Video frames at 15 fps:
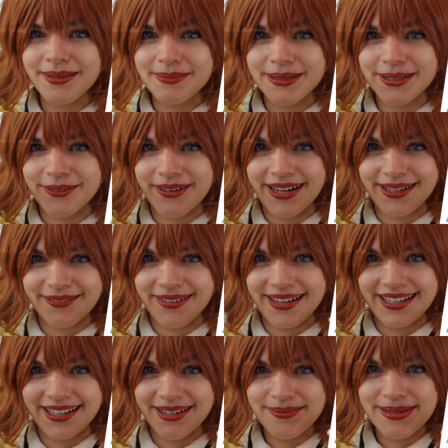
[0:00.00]
I'm gonna write it
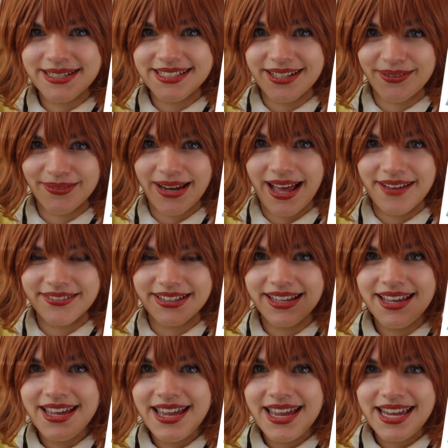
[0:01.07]
right here because I don't have
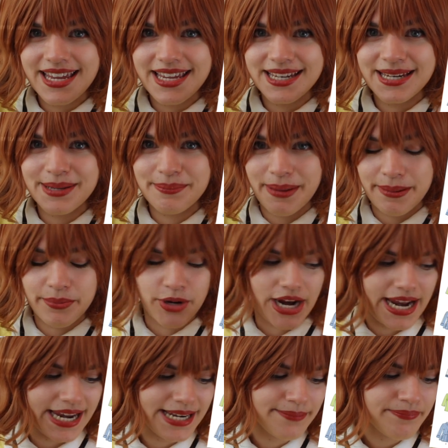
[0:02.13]
it in my
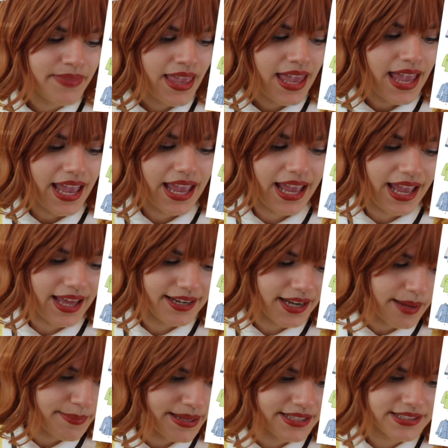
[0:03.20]
brain.
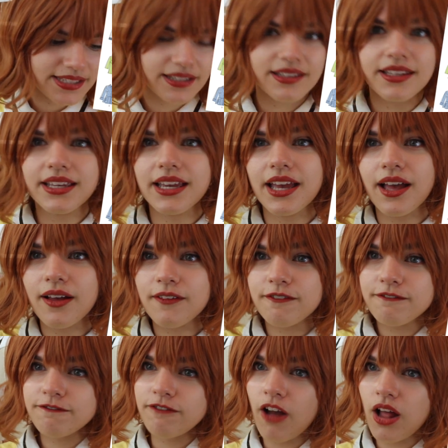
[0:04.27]
And I basically
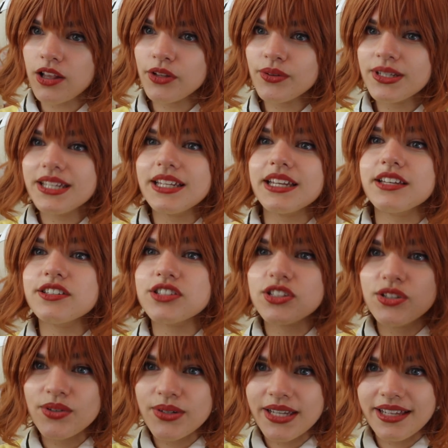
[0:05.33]
followed it,
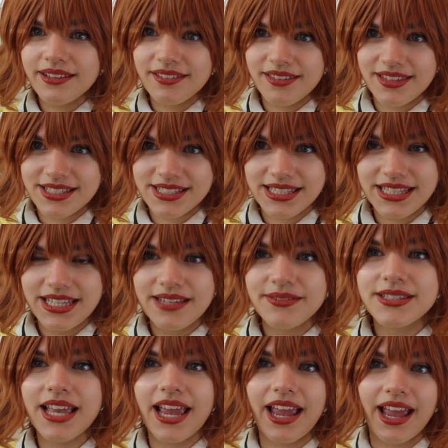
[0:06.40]
excluding the
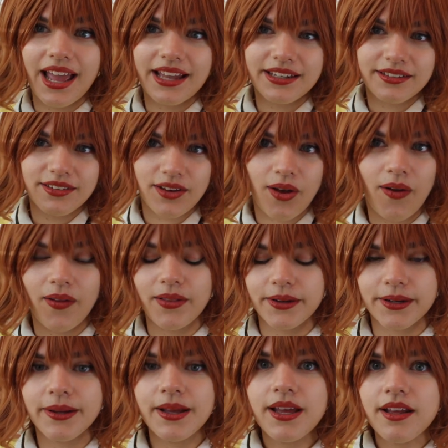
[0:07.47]
sleeves and the collar.